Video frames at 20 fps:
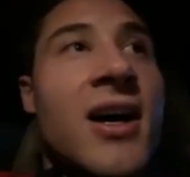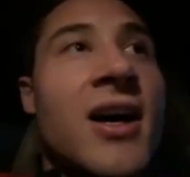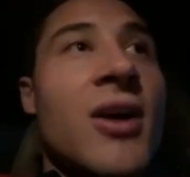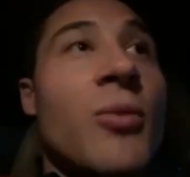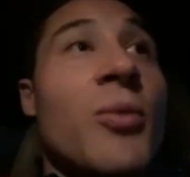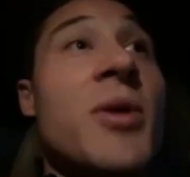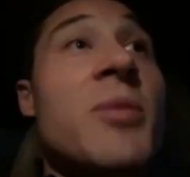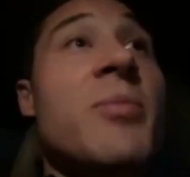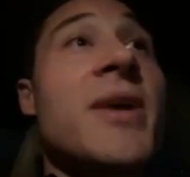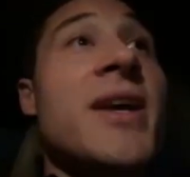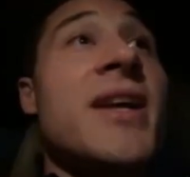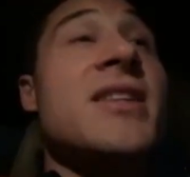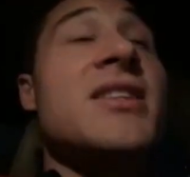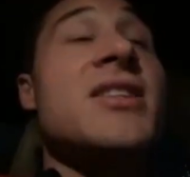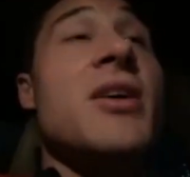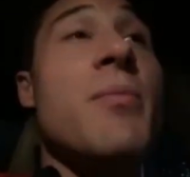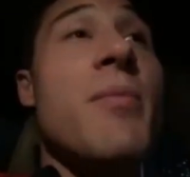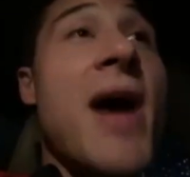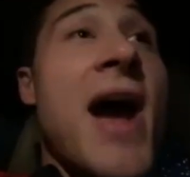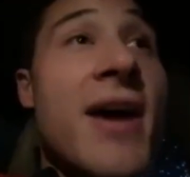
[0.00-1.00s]
We beat
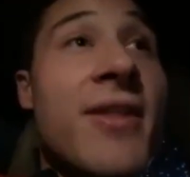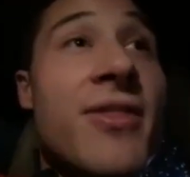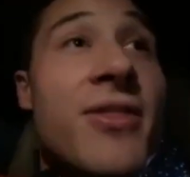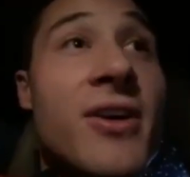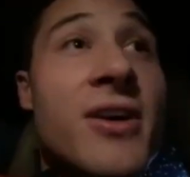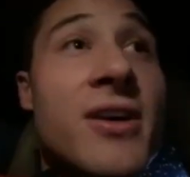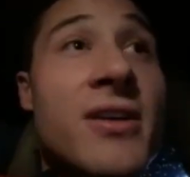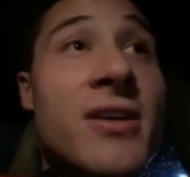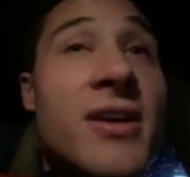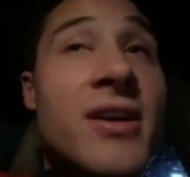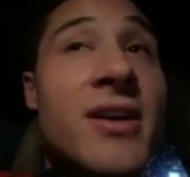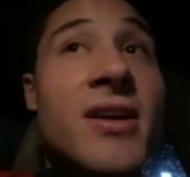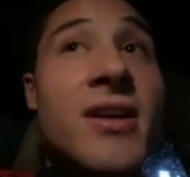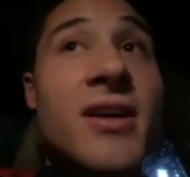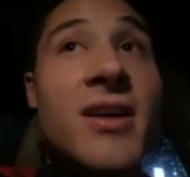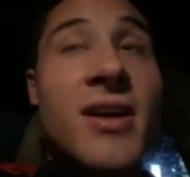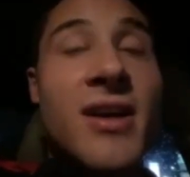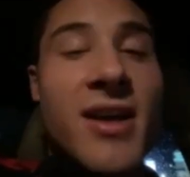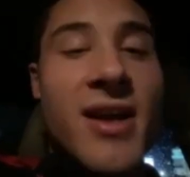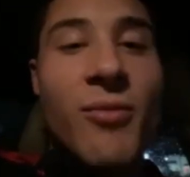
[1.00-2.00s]
the Matha.
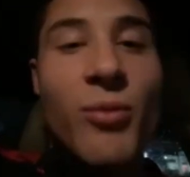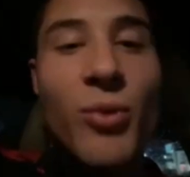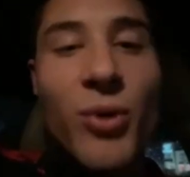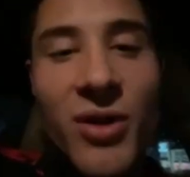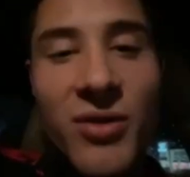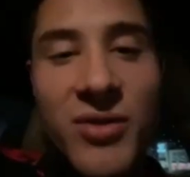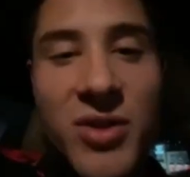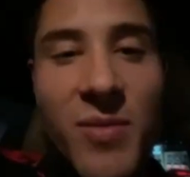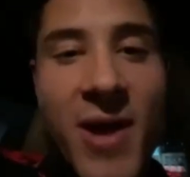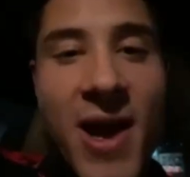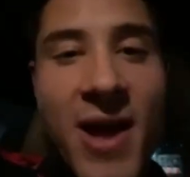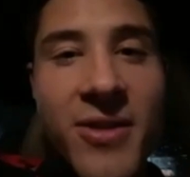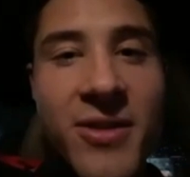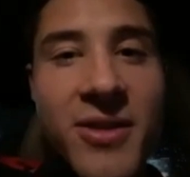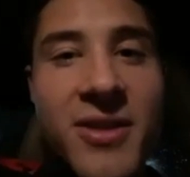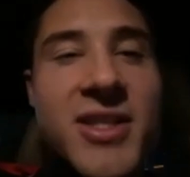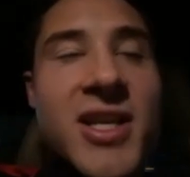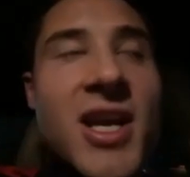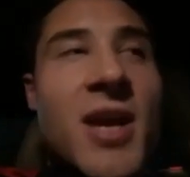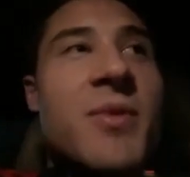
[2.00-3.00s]
Everyone knows the Matha in
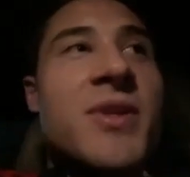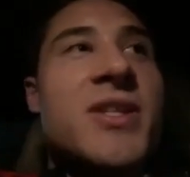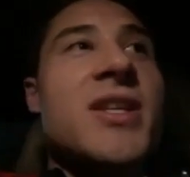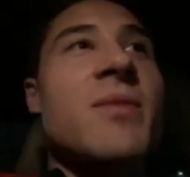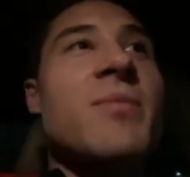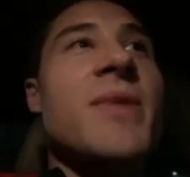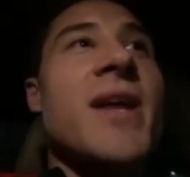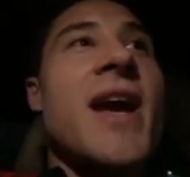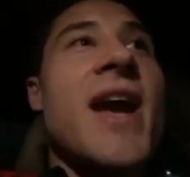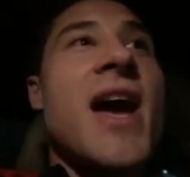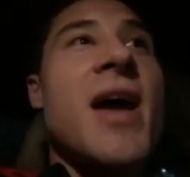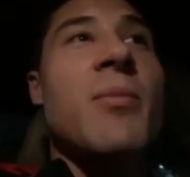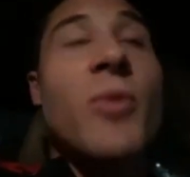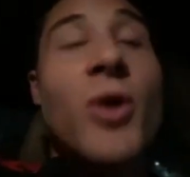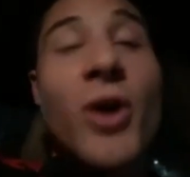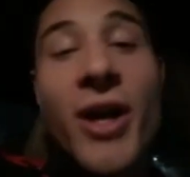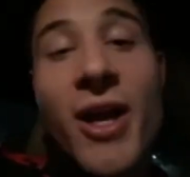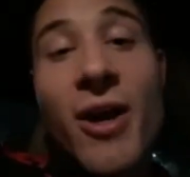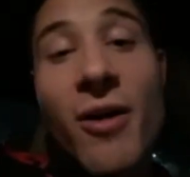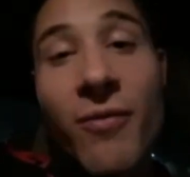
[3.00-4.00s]
the championship. They had
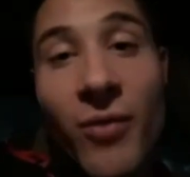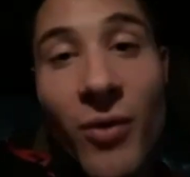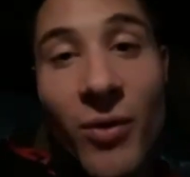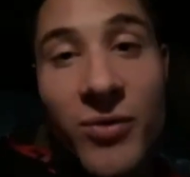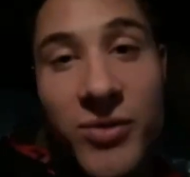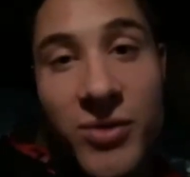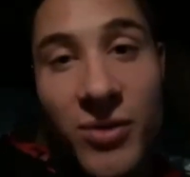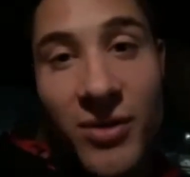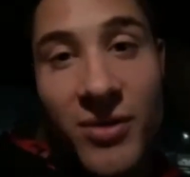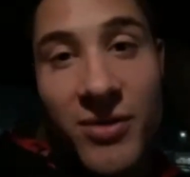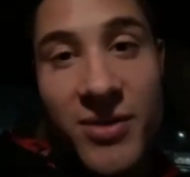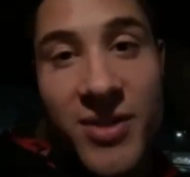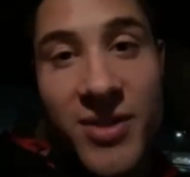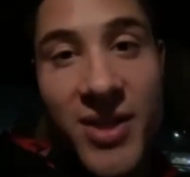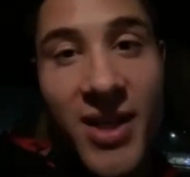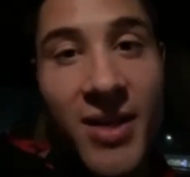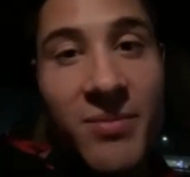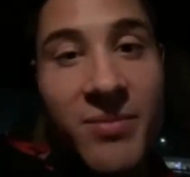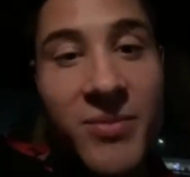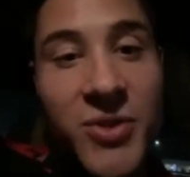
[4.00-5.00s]
Markel Fultz on their
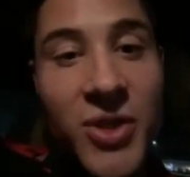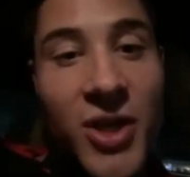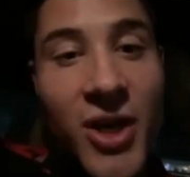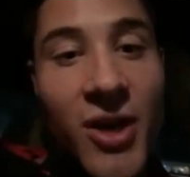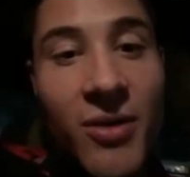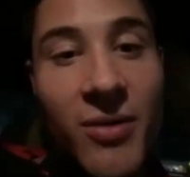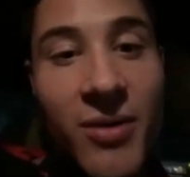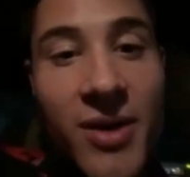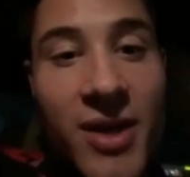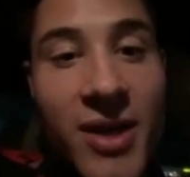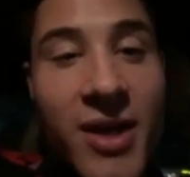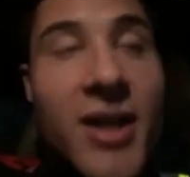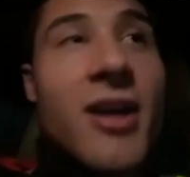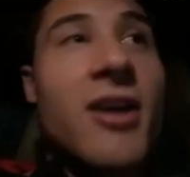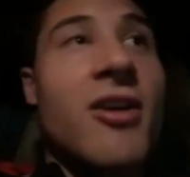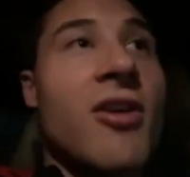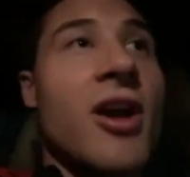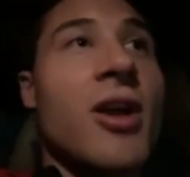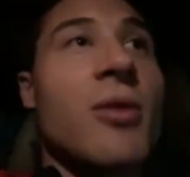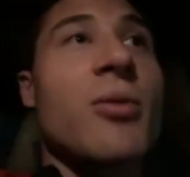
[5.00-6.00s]
team, so incredible